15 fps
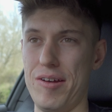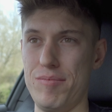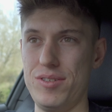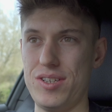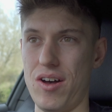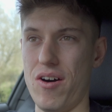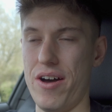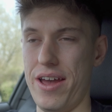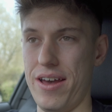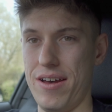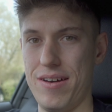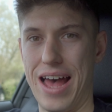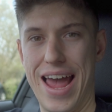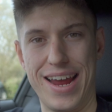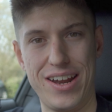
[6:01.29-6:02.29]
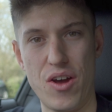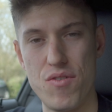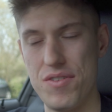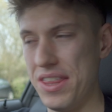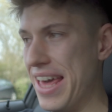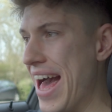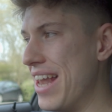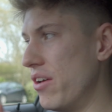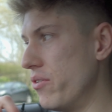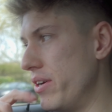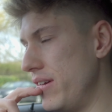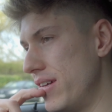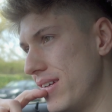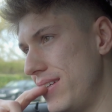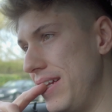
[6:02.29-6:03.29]
tyre hanging over the
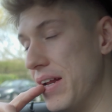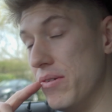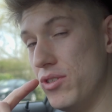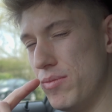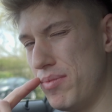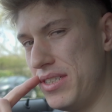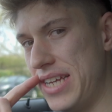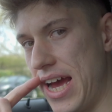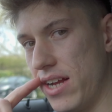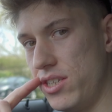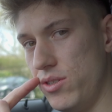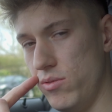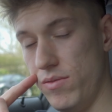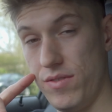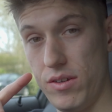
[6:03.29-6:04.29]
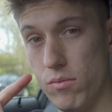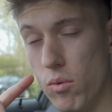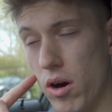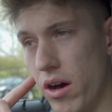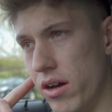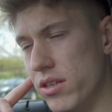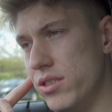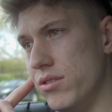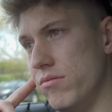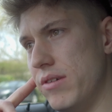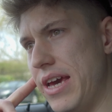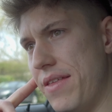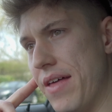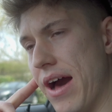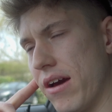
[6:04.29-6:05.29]
alloy, you know, to protect you if you were to
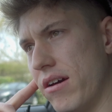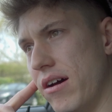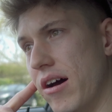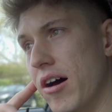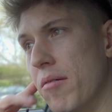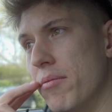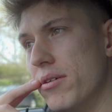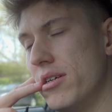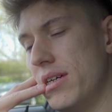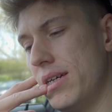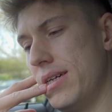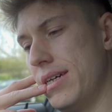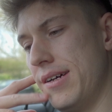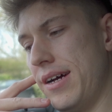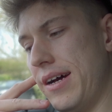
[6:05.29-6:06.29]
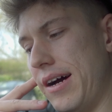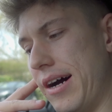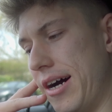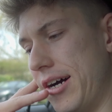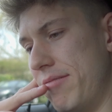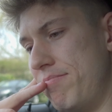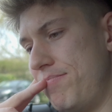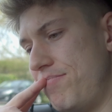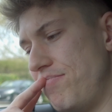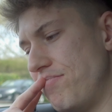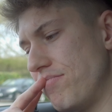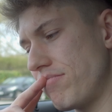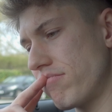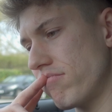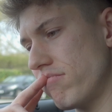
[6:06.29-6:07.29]
hit that curb.
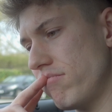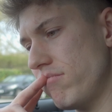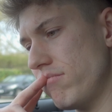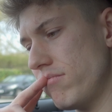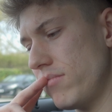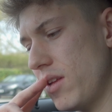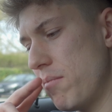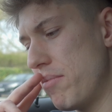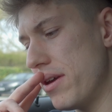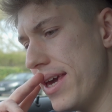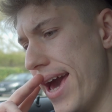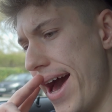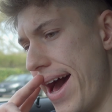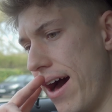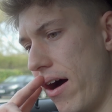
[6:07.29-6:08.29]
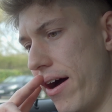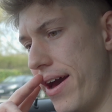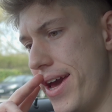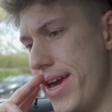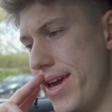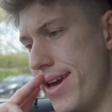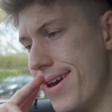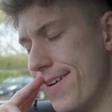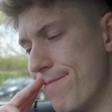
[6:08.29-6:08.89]
But yeah, I